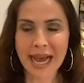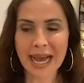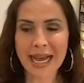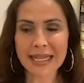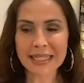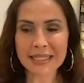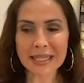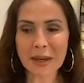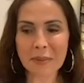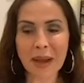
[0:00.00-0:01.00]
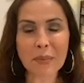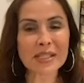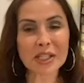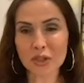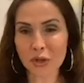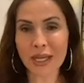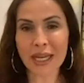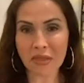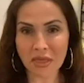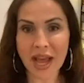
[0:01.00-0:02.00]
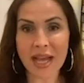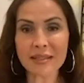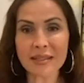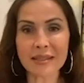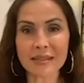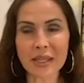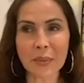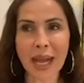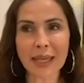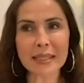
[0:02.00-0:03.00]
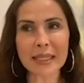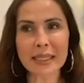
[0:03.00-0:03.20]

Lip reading: And I was enjoying that. So acting